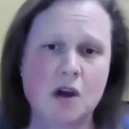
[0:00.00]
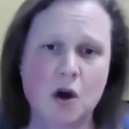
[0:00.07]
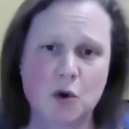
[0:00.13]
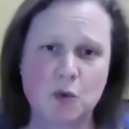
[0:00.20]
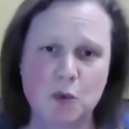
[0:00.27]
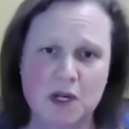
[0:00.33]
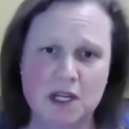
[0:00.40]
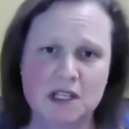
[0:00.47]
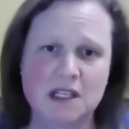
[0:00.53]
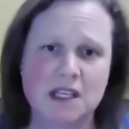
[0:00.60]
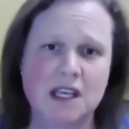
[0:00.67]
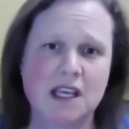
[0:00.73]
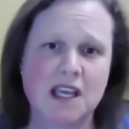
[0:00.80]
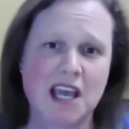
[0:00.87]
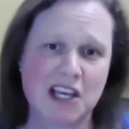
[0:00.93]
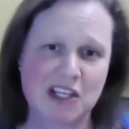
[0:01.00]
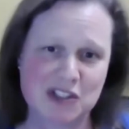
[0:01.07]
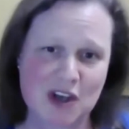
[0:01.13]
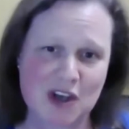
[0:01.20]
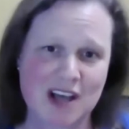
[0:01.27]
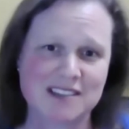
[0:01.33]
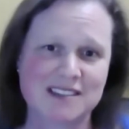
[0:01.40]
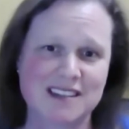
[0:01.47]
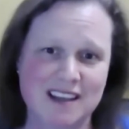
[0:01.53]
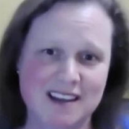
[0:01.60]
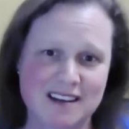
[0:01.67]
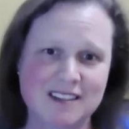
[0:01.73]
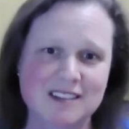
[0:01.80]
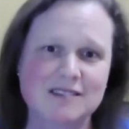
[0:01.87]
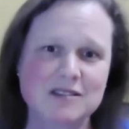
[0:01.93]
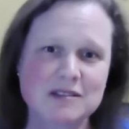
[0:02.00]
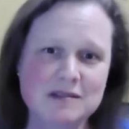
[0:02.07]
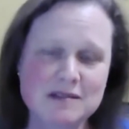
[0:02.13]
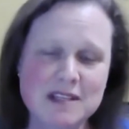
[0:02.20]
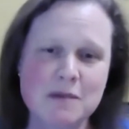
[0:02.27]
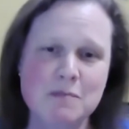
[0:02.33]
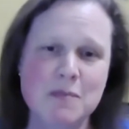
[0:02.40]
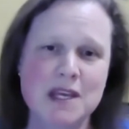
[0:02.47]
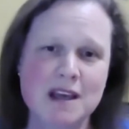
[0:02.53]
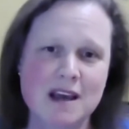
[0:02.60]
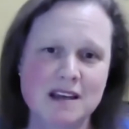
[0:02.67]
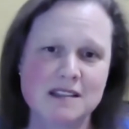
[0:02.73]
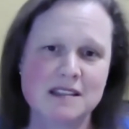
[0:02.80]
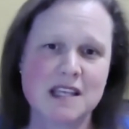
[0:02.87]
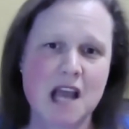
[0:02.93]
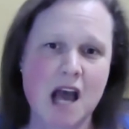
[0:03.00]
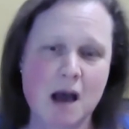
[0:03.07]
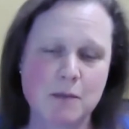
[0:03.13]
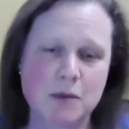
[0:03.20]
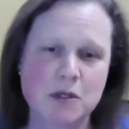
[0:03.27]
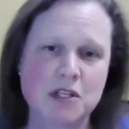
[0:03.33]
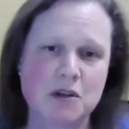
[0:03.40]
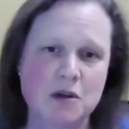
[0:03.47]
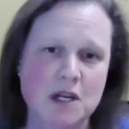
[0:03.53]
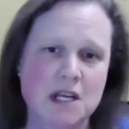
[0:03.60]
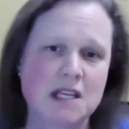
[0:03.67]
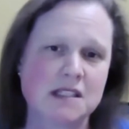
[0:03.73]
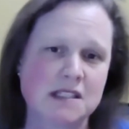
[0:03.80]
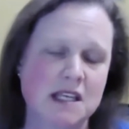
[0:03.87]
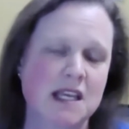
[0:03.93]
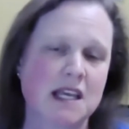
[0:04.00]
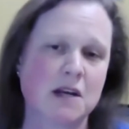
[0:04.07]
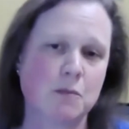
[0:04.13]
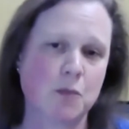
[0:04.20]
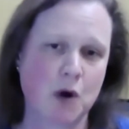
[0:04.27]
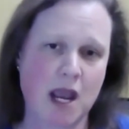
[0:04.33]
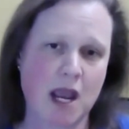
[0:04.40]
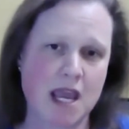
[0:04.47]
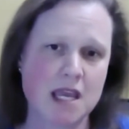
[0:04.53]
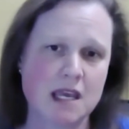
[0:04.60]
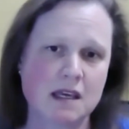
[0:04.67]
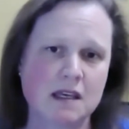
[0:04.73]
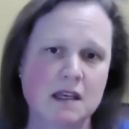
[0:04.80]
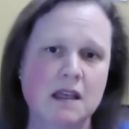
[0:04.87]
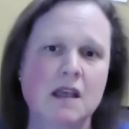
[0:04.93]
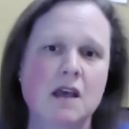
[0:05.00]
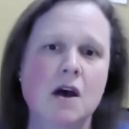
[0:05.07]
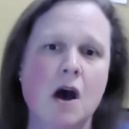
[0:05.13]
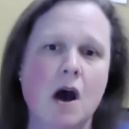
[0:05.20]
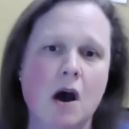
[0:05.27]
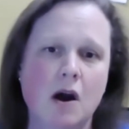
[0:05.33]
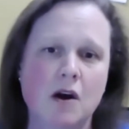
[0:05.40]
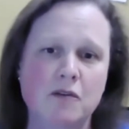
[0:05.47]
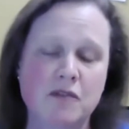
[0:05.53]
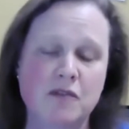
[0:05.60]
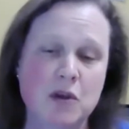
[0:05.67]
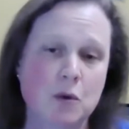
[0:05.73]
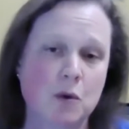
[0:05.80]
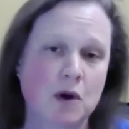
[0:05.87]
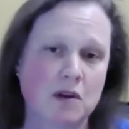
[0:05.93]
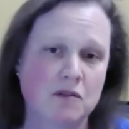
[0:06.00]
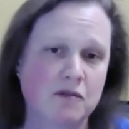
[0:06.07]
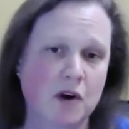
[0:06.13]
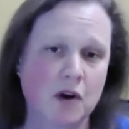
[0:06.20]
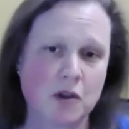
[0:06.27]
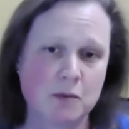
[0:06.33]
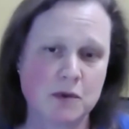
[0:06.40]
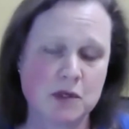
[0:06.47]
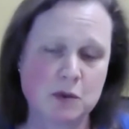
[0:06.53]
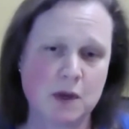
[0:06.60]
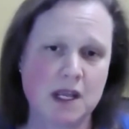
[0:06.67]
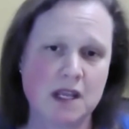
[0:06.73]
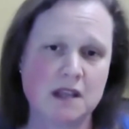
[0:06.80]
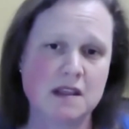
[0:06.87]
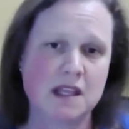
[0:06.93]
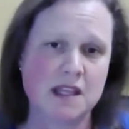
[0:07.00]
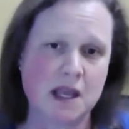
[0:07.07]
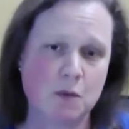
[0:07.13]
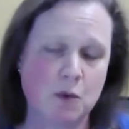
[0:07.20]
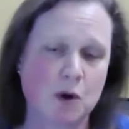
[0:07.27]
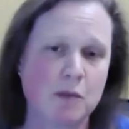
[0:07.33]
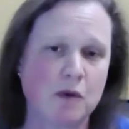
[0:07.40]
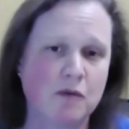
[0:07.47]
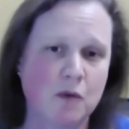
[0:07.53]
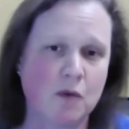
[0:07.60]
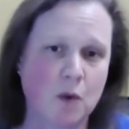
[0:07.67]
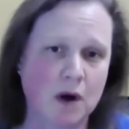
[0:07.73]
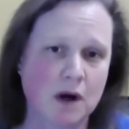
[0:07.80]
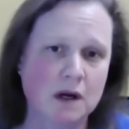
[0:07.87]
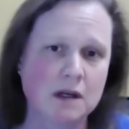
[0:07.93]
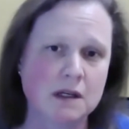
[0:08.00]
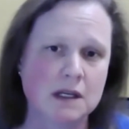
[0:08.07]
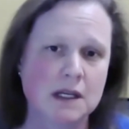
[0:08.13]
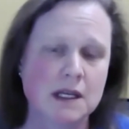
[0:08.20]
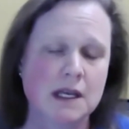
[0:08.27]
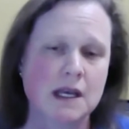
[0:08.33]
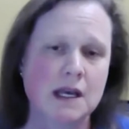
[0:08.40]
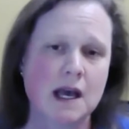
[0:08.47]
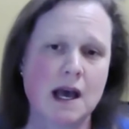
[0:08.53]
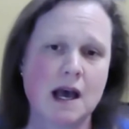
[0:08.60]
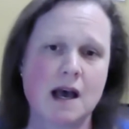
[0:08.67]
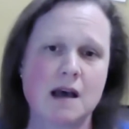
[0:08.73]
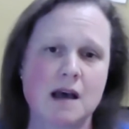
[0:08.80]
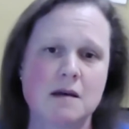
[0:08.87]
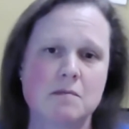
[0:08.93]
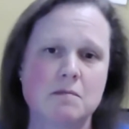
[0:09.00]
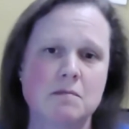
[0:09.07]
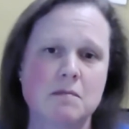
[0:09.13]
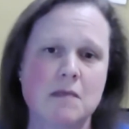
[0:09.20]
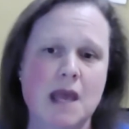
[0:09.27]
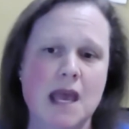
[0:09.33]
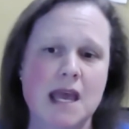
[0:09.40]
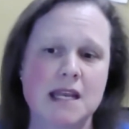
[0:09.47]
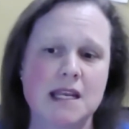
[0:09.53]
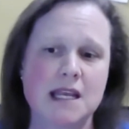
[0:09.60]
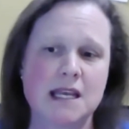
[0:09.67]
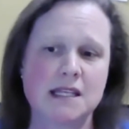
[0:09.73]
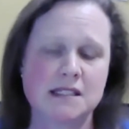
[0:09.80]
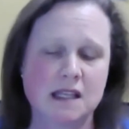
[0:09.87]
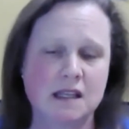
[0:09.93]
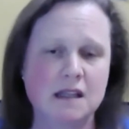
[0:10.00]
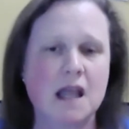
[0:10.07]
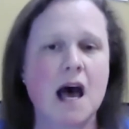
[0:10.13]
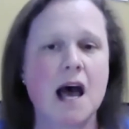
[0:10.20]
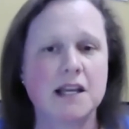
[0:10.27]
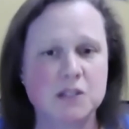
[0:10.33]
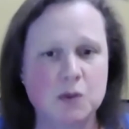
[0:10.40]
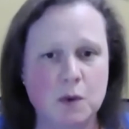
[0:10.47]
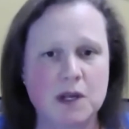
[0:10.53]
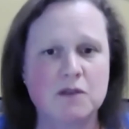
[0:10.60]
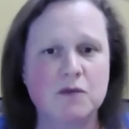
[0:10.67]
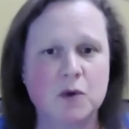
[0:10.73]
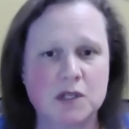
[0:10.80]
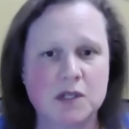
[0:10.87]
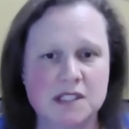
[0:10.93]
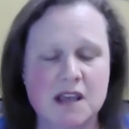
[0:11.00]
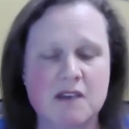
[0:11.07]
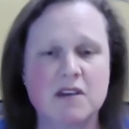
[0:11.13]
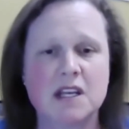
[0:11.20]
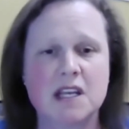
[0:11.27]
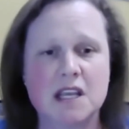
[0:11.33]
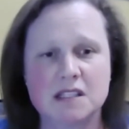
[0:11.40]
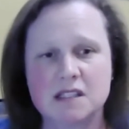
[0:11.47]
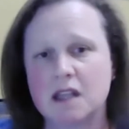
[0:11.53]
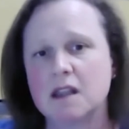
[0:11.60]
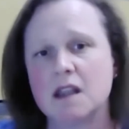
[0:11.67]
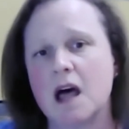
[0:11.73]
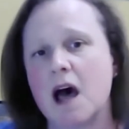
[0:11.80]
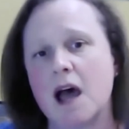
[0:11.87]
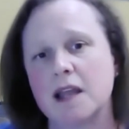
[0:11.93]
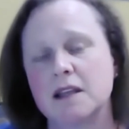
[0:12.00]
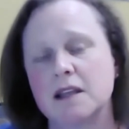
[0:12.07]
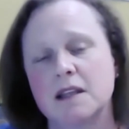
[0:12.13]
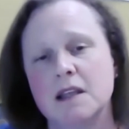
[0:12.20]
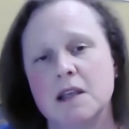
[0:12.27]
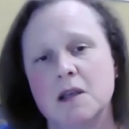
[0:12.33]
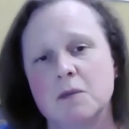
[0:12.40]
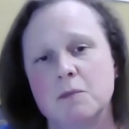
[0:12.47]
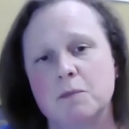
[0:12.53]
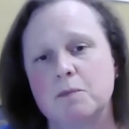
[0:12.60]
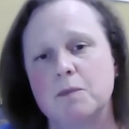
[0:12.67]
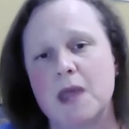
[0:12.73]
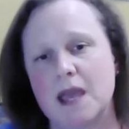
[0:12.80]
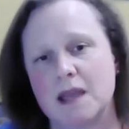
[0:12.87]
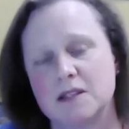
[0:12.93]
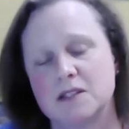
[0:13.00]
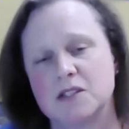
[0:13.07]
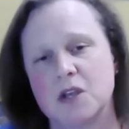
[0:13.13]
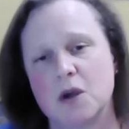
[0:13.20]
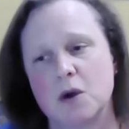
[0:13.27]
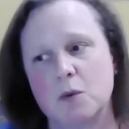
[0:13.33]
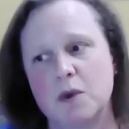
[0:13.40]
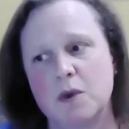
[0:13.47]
are really exhausted because the opportunities to get a break are fewer and farther between than they were before. And it's a lot. 24/7 is a lot. And so